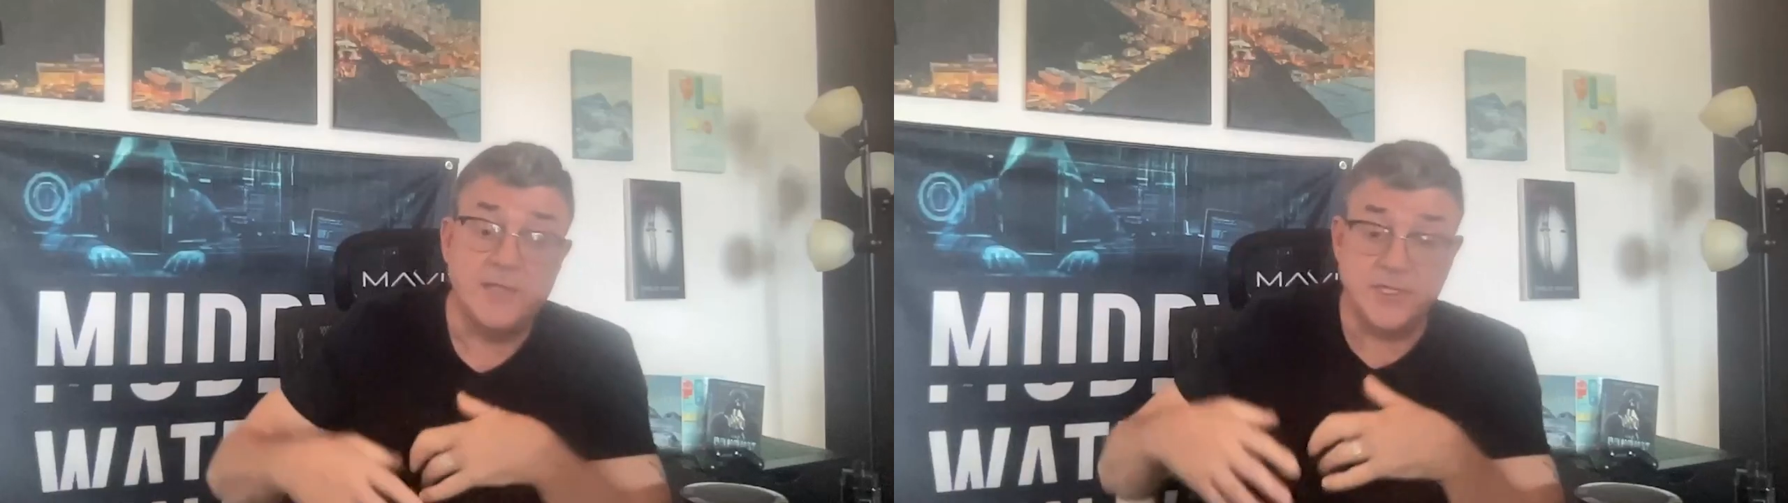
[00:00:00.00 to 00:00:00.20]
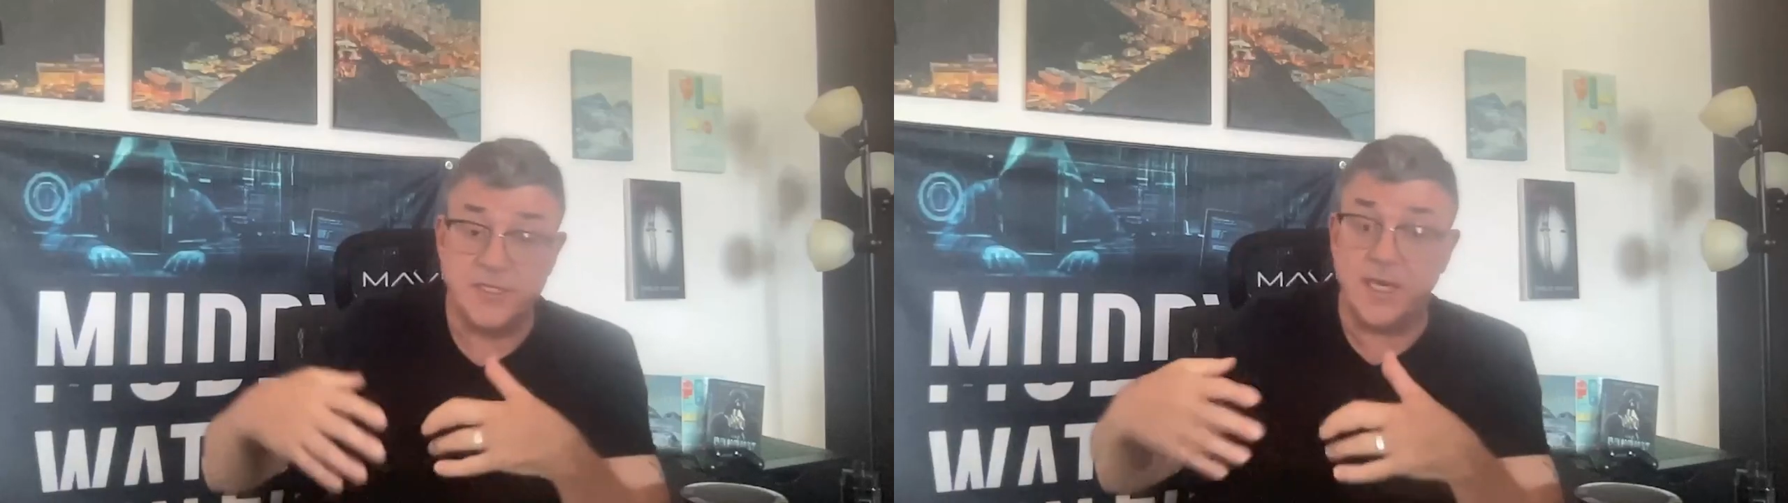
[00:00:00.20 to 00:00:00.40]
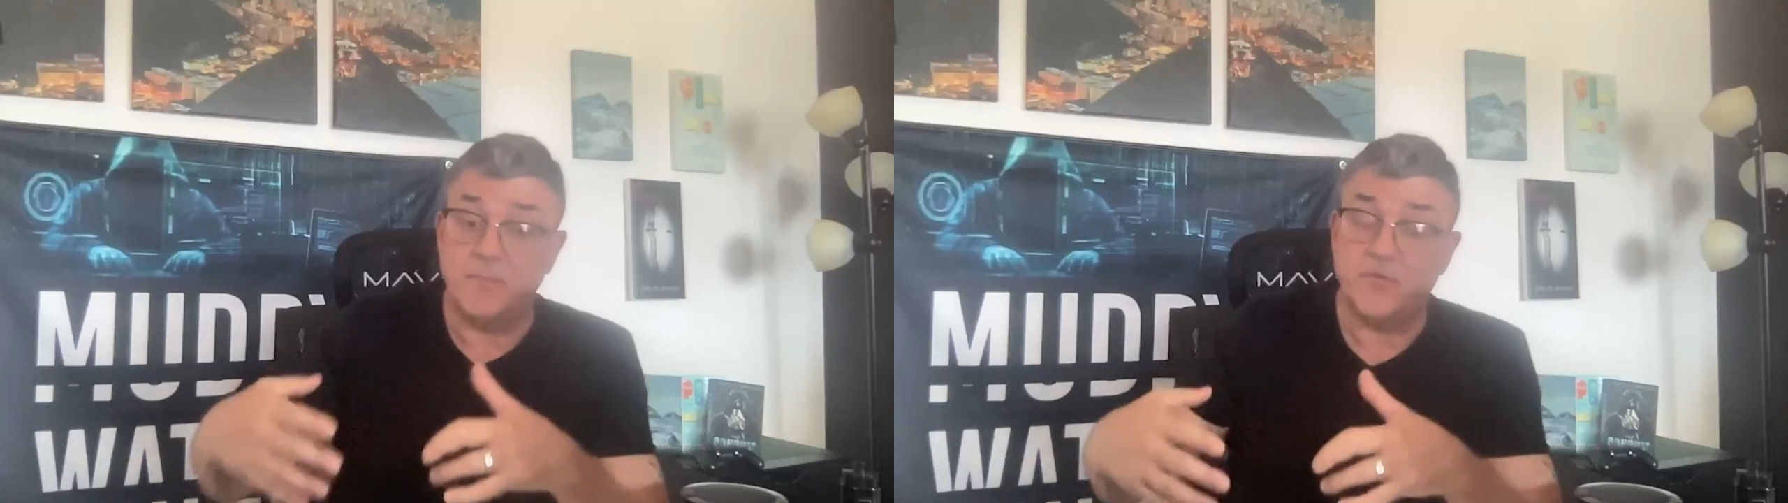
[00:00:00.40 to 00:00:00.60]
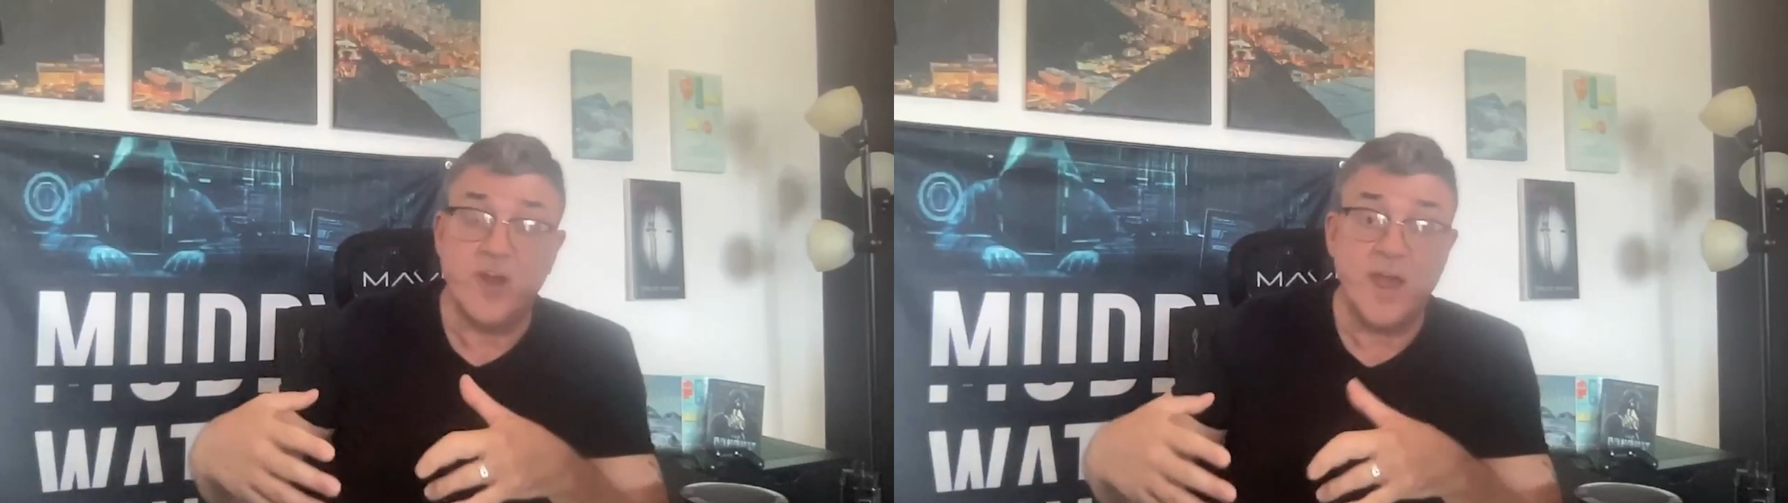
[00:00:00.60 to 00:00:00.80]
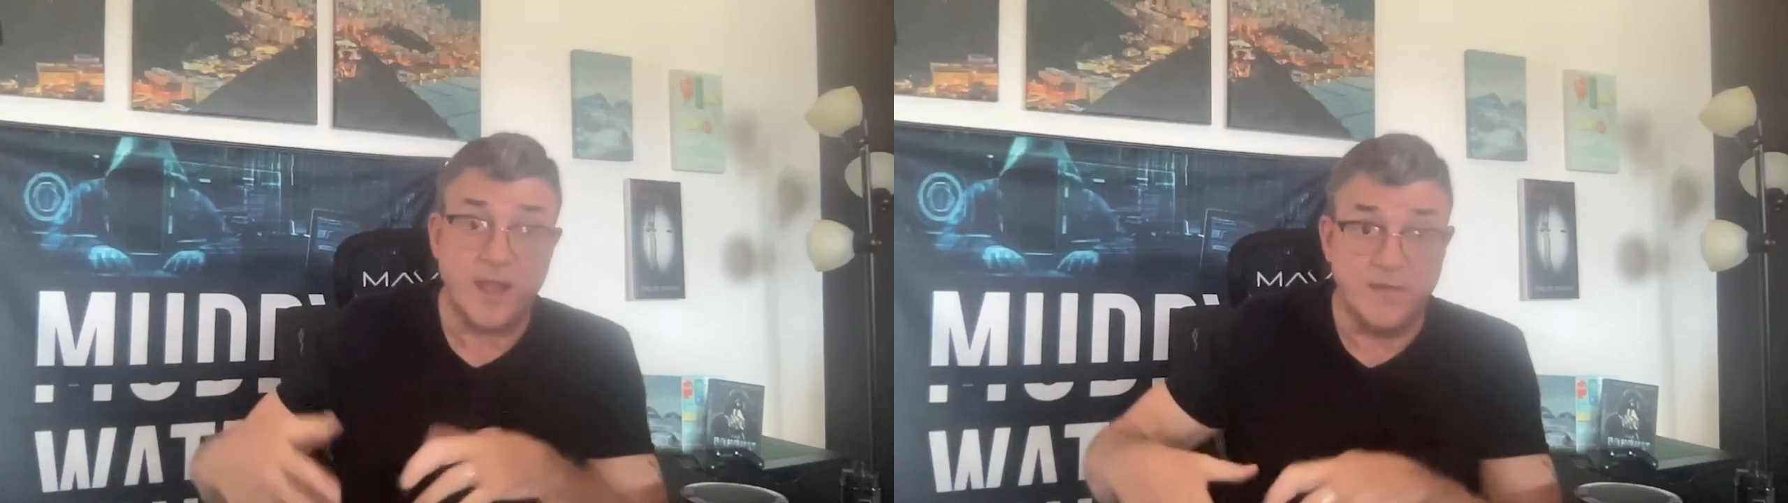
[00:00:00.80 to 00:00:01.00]
I just
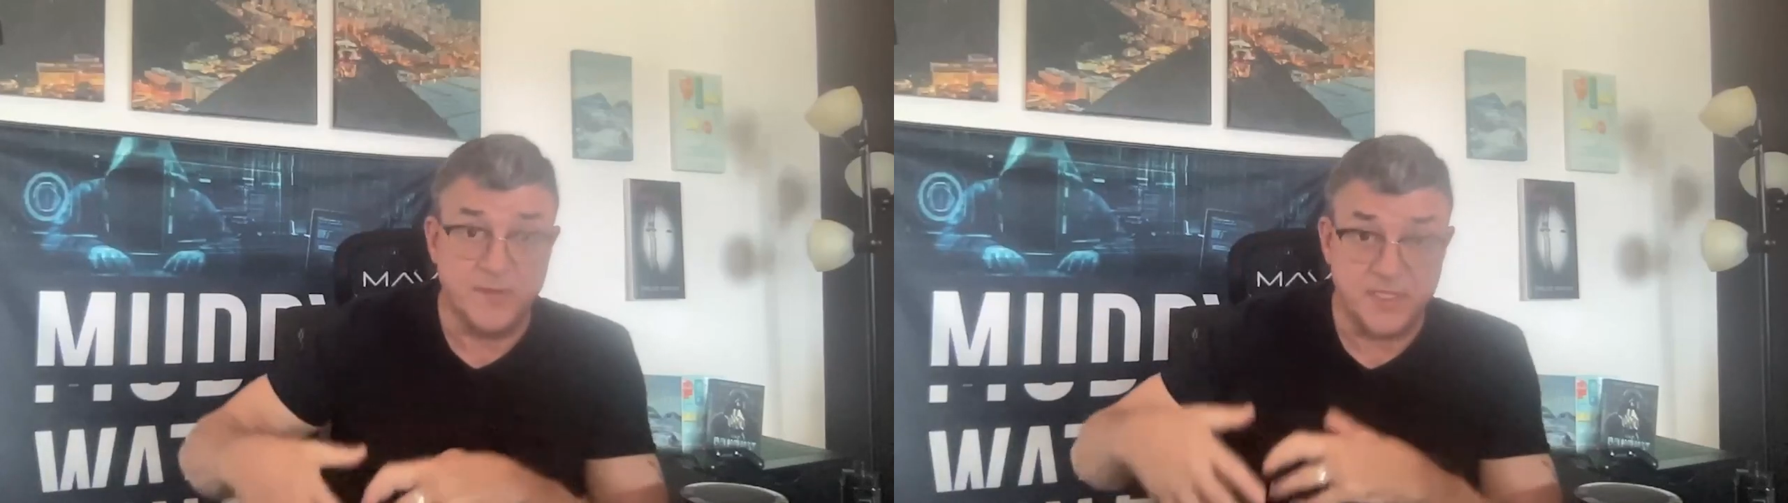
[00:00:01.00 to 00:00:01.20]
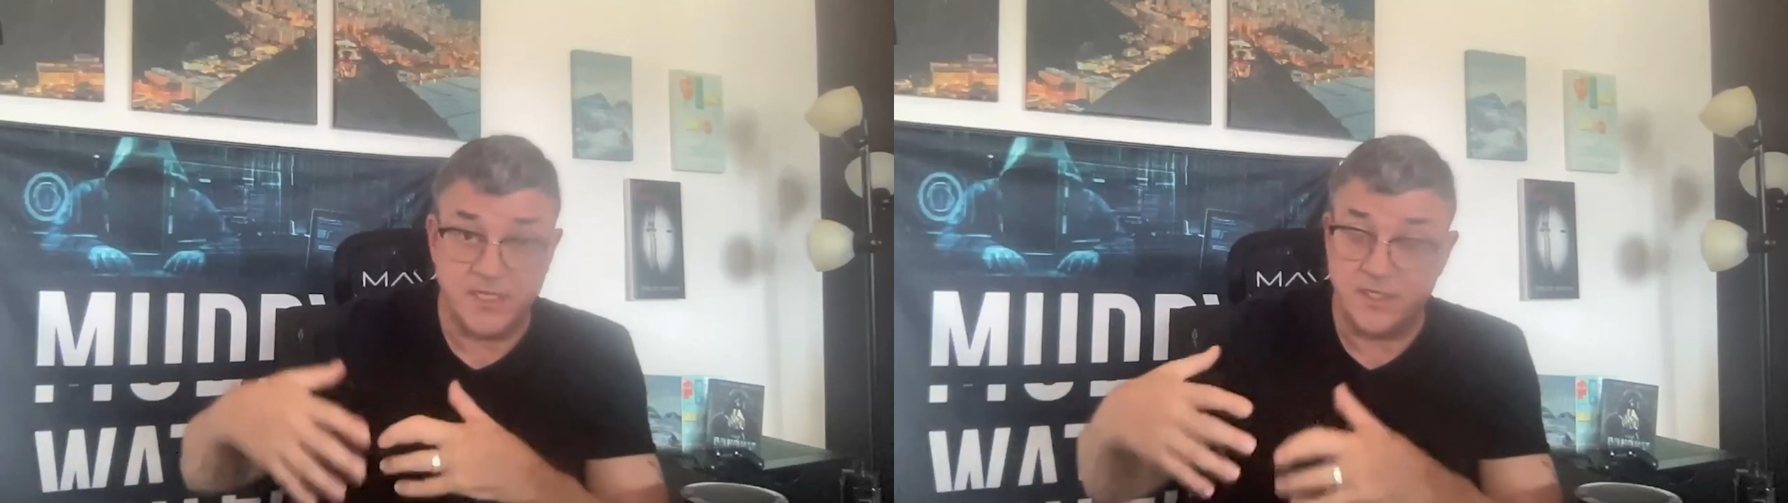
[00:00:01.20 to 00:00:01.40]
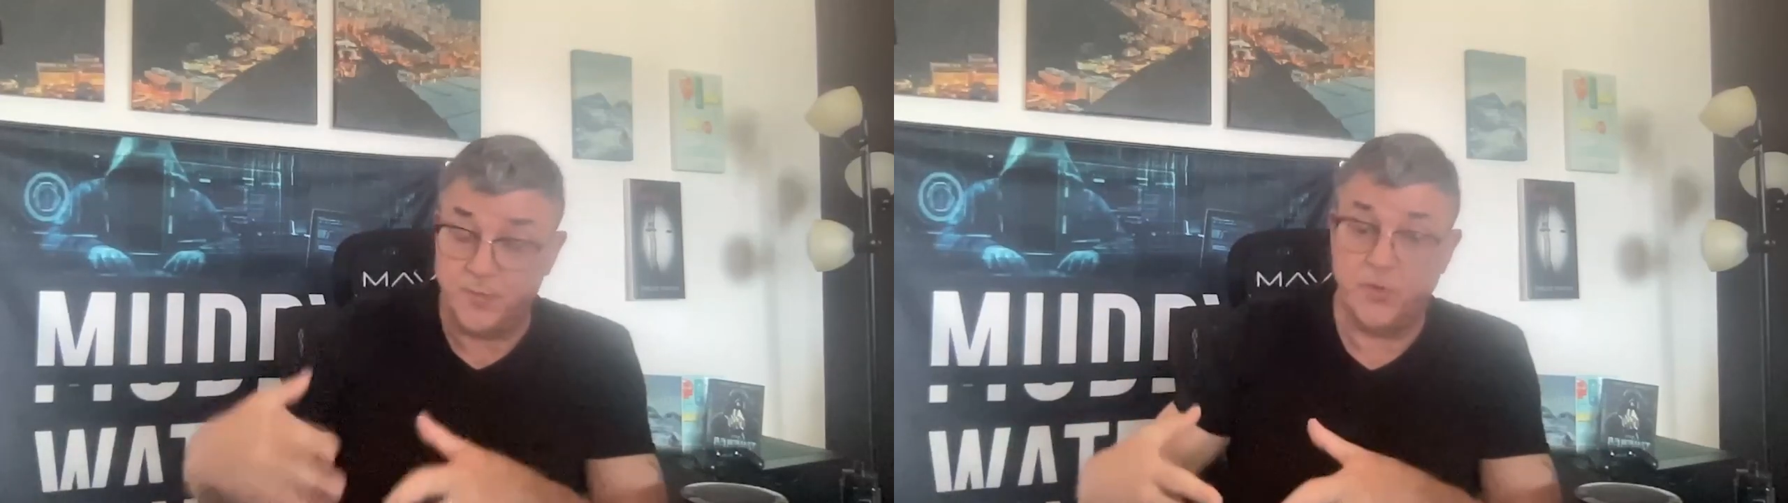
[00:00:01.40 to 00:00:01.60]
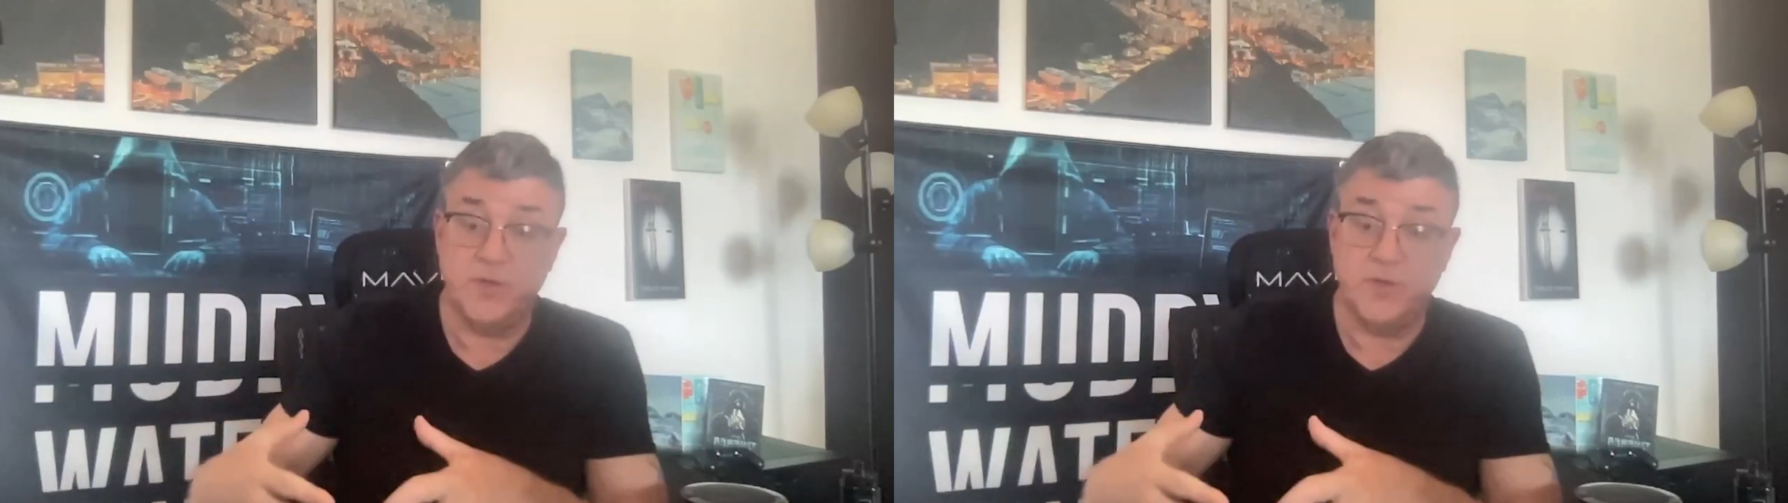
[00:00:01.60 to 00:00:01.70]
kept track of six